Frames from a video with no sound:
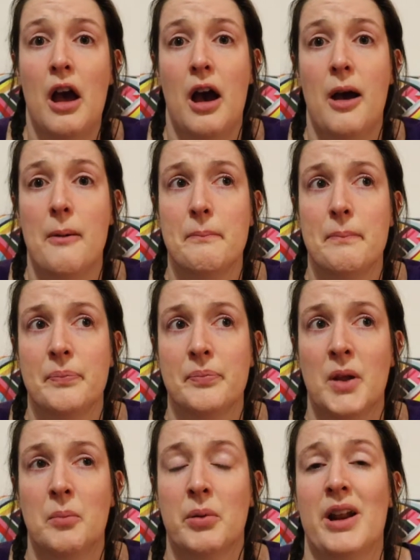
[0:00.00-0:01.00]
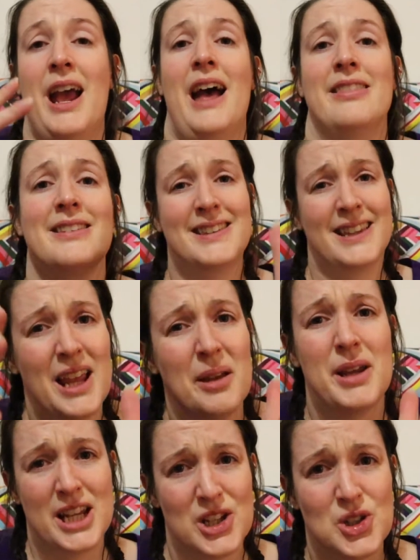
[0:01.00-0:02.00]
But I had the
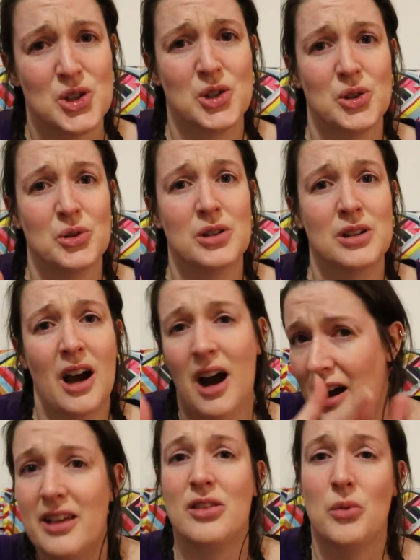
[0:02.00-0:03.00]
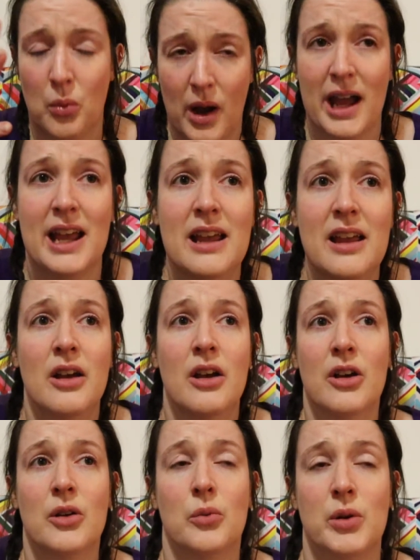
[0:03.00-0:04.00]
same issue either way,
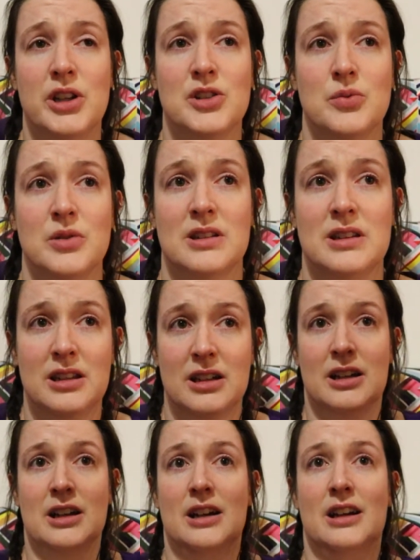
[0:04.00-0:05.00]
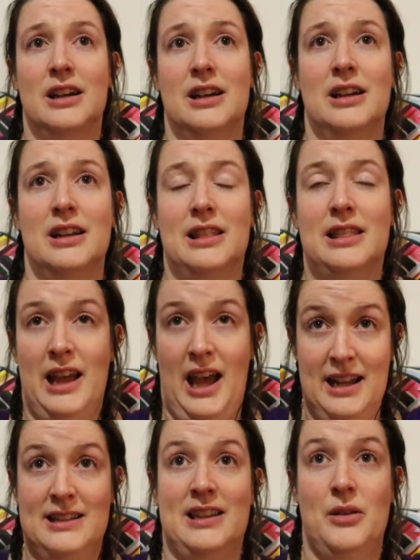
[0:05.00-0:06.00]
which was that the
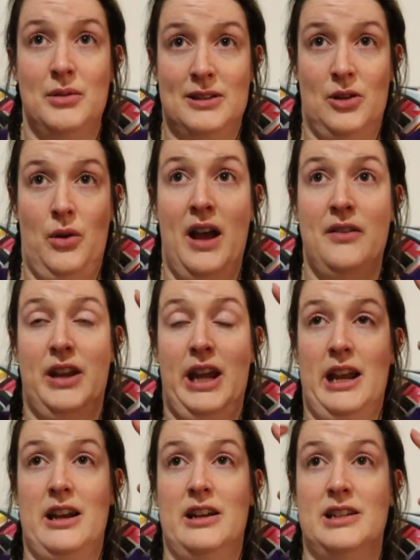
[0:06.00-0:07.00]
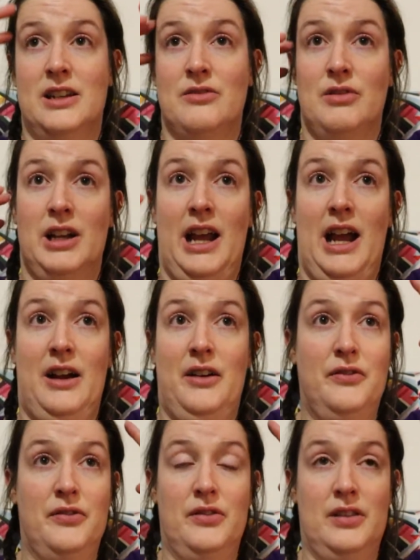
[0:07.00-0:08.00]
headset was so heavy and I didn't really
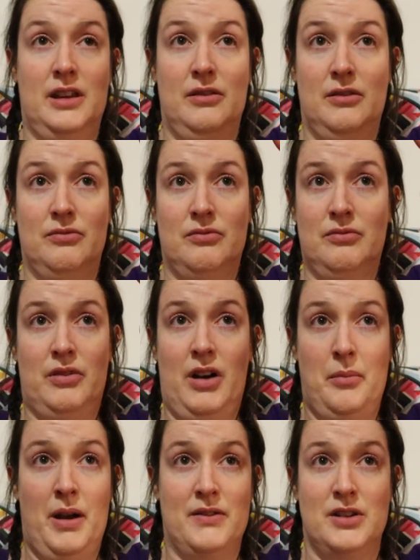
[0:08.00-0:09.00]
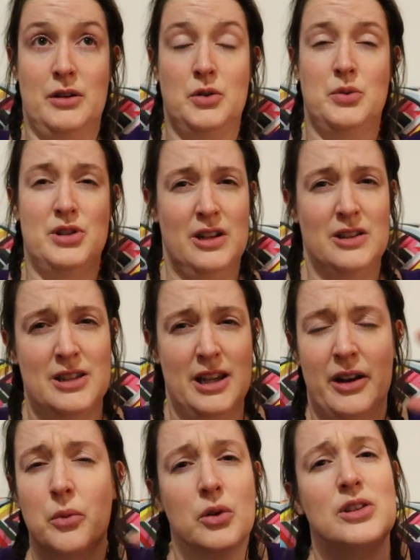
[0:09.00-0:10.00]
have the right amount of time to adjust it.
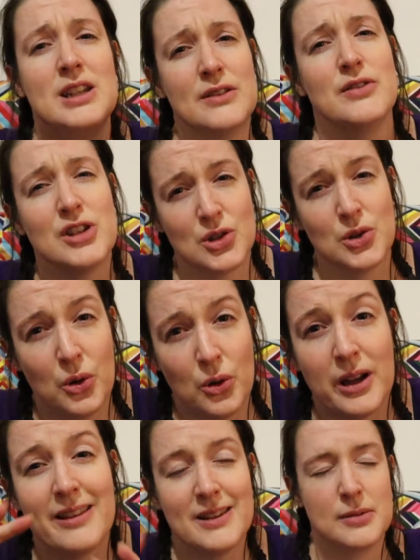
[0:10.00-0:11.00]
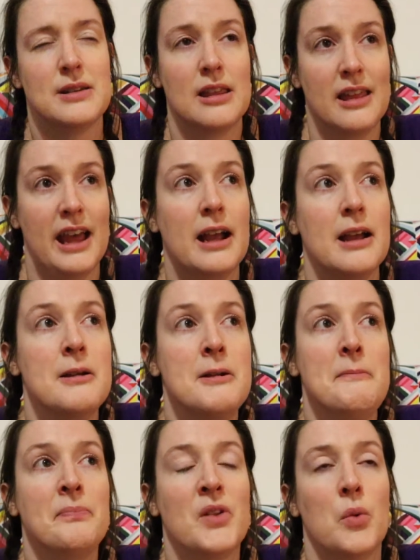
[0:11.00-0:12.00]
And I wasn't even sure, like this was the thing,
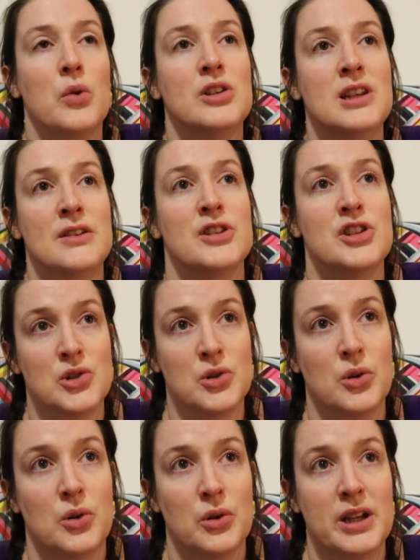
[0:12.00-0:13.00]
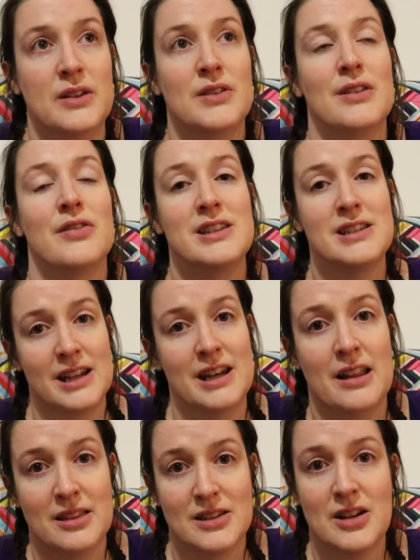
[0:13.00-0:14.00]
I wasn't even sure, even if I did
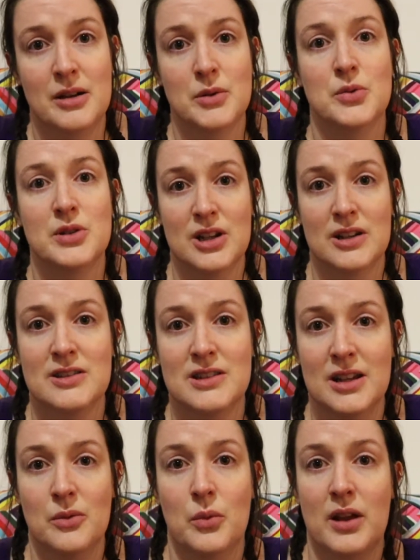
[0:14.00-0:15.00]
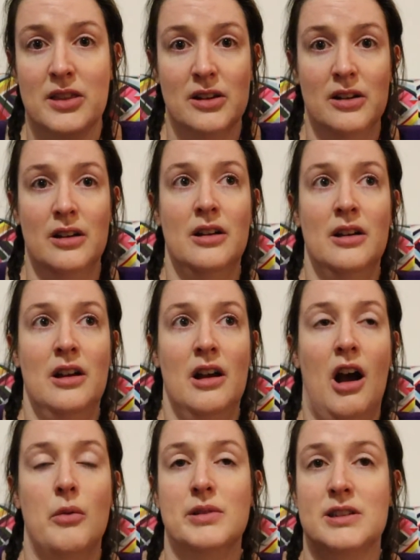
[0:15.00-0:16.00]
have the time to adjust it, whether
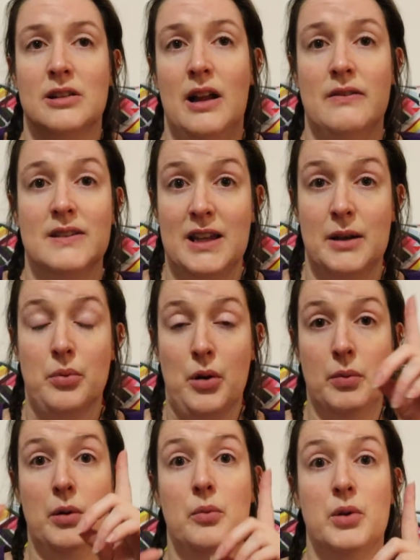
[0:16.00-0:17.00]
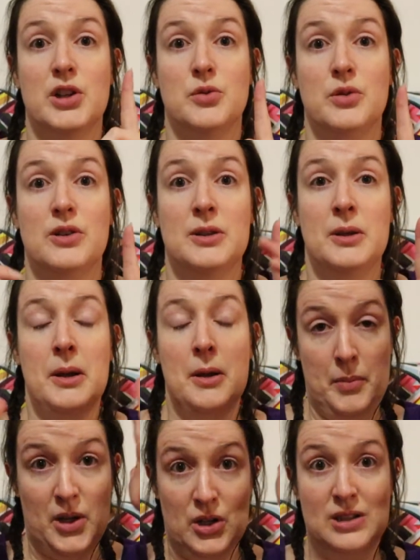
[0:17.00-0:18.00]
I would still have the same problem, which was
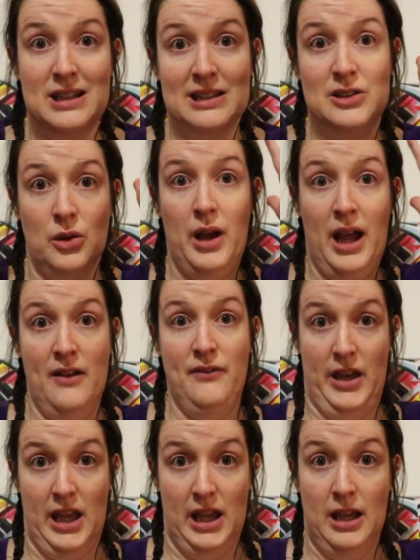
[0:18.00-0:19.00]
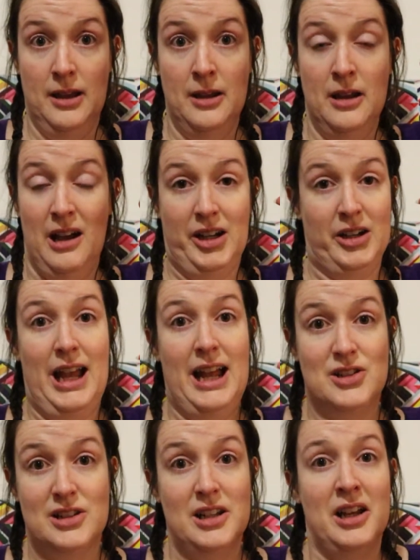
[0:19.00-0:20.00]
because it's so heavy, and I
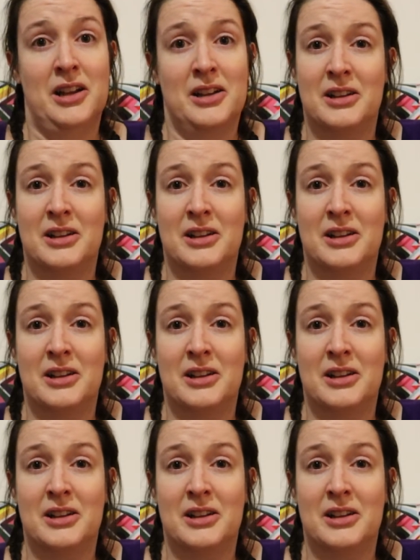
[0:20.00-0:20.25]
actually,